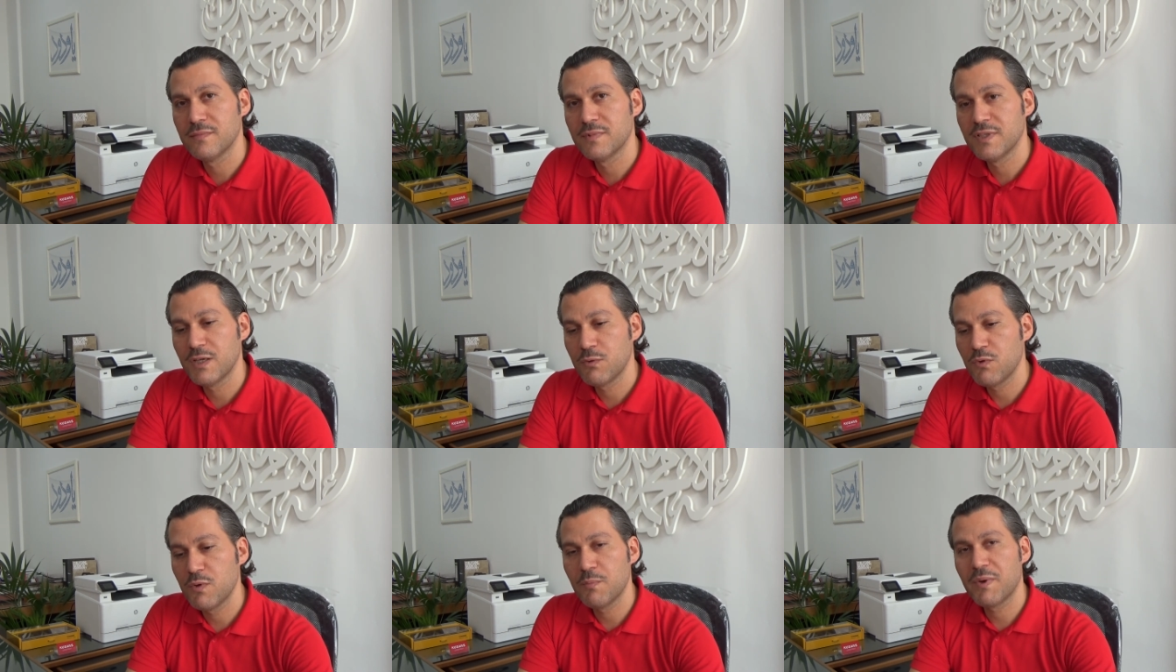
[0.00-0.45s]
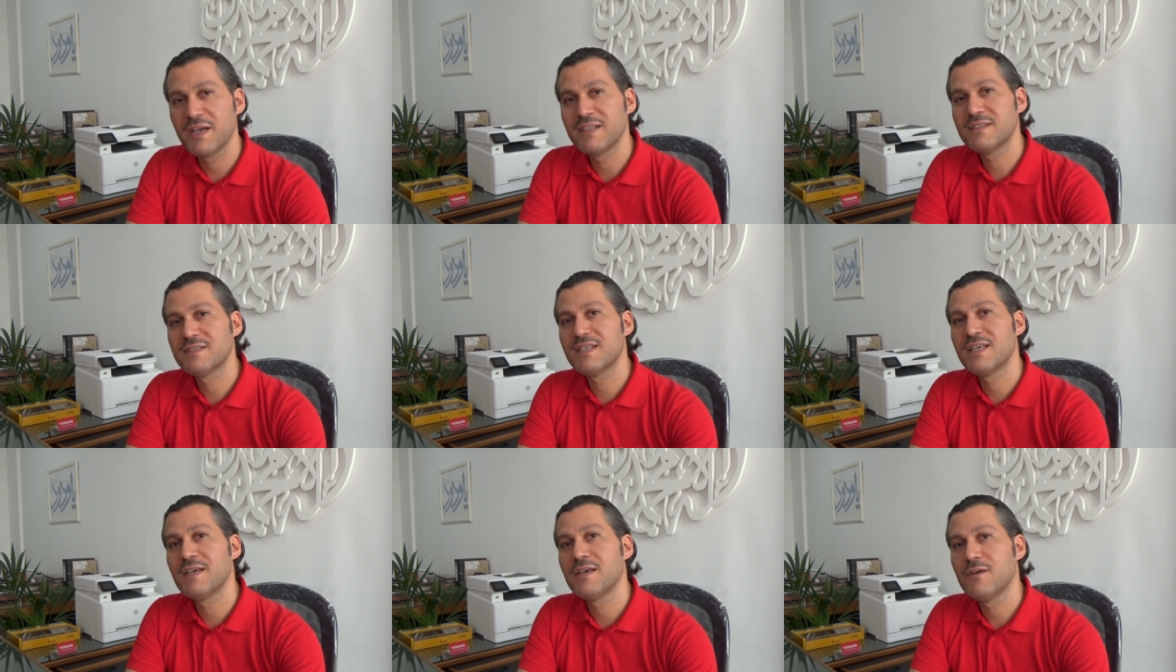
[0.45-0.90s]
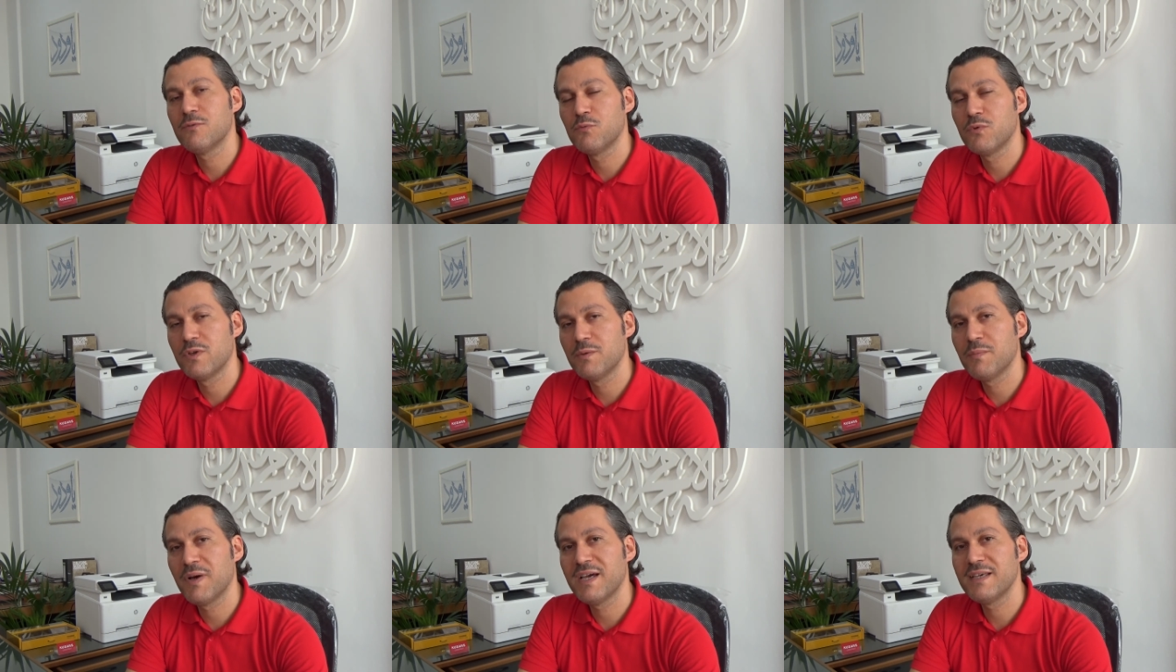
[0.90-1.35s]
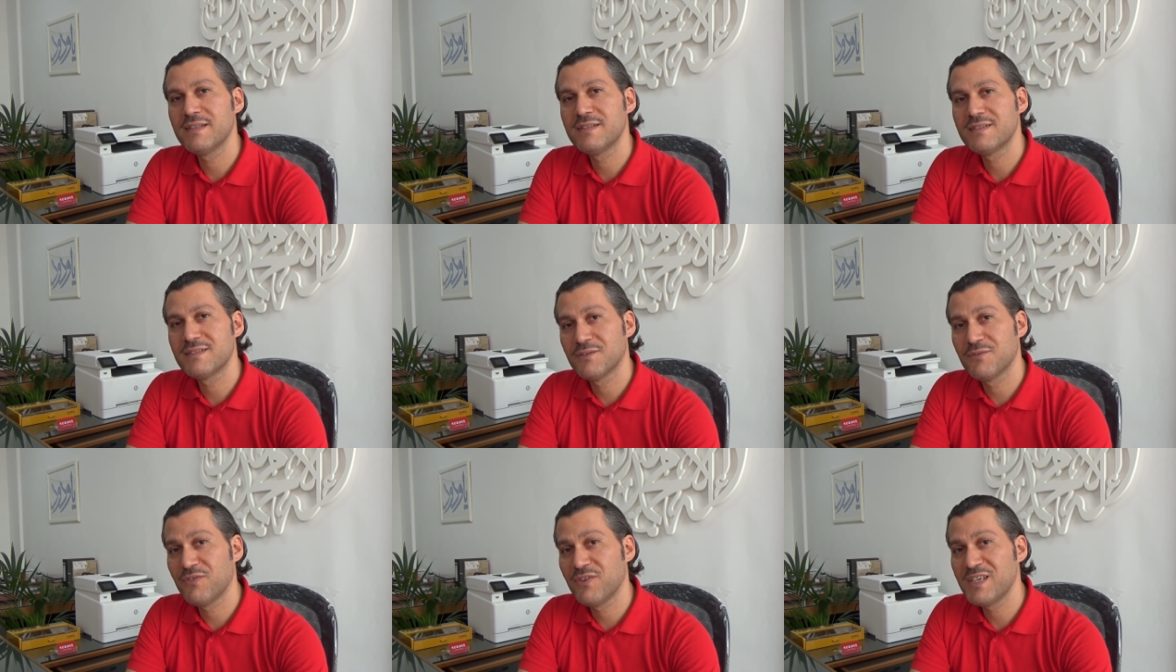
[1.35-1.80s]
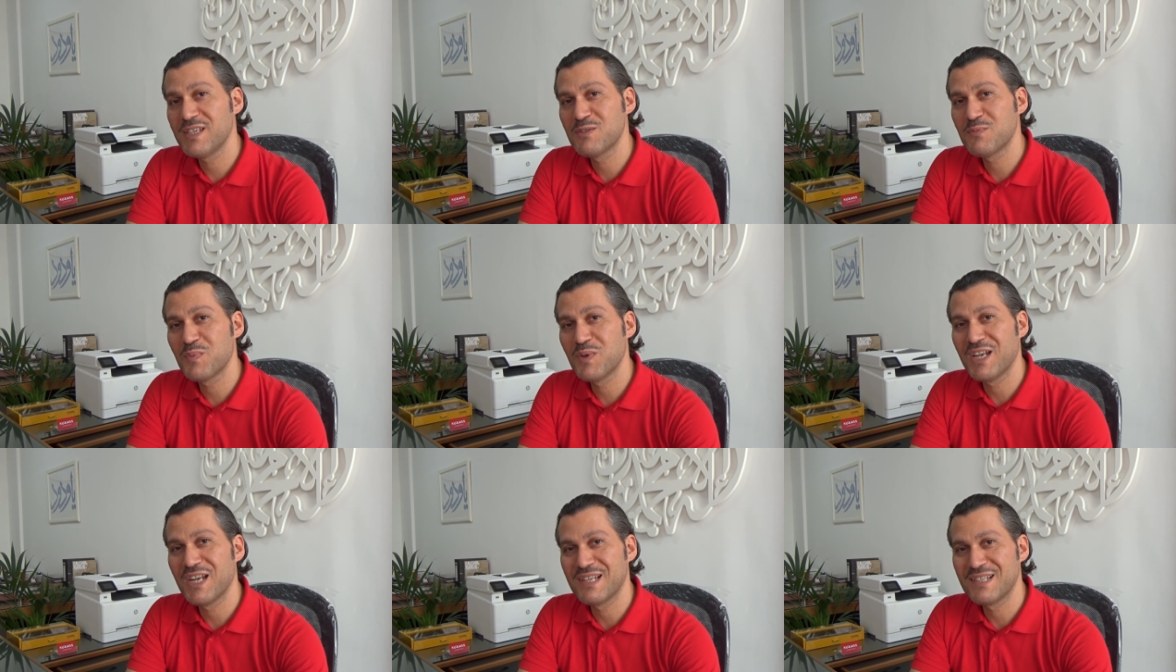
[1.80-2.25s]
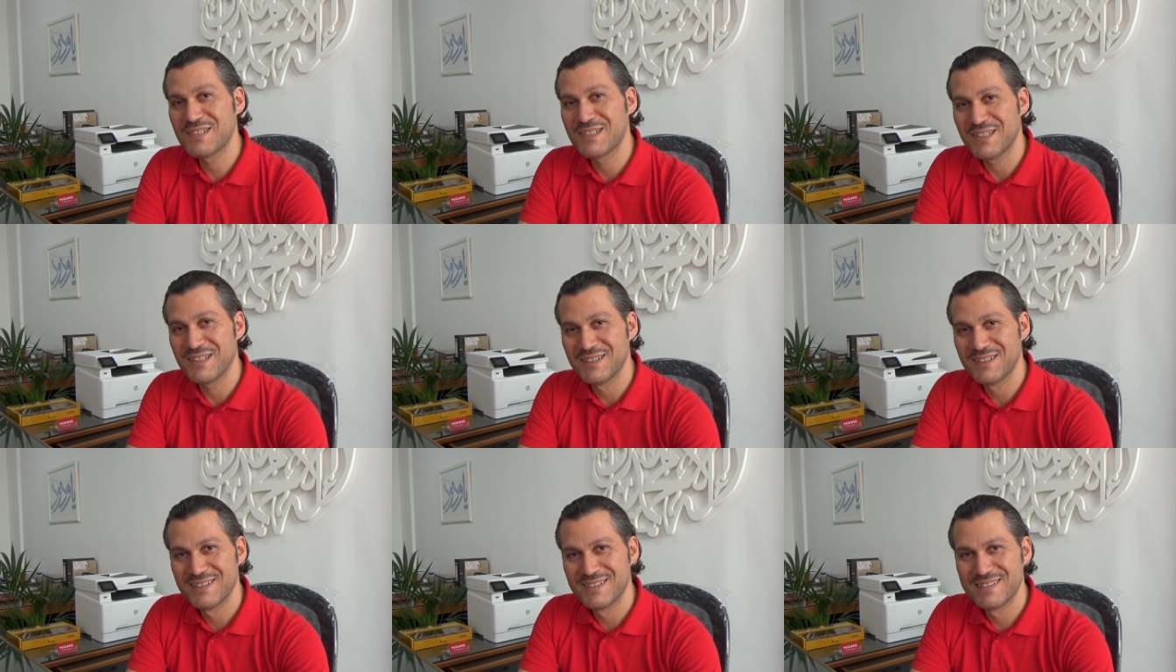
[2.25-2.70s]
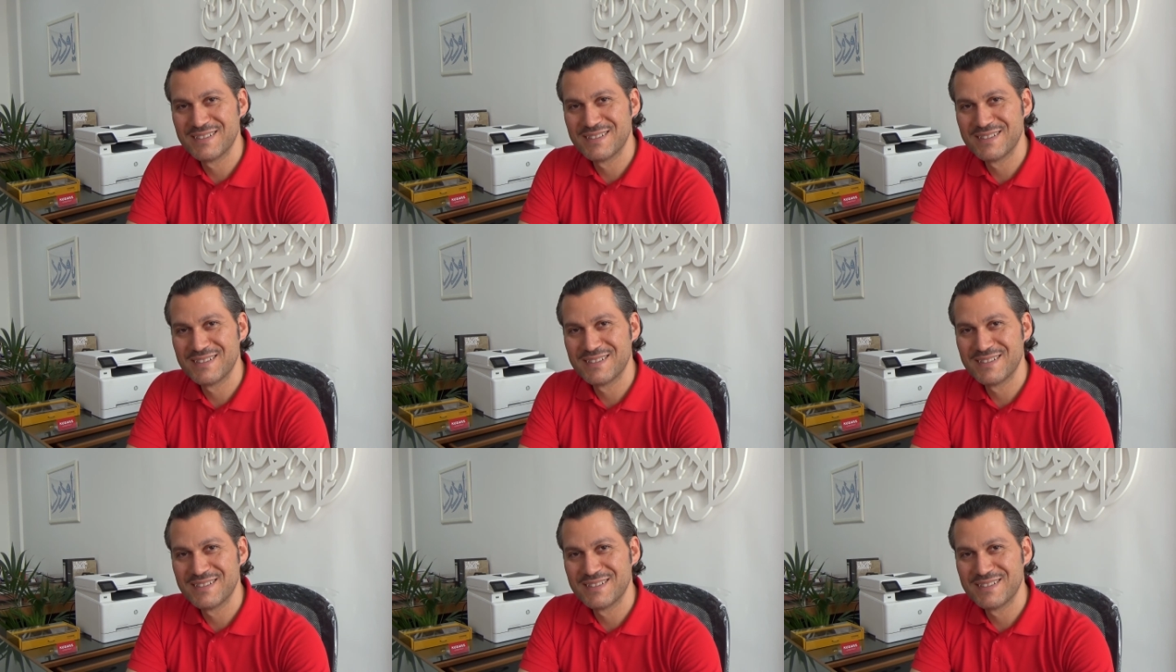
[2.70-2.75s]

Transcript: then we might say we might face penalty.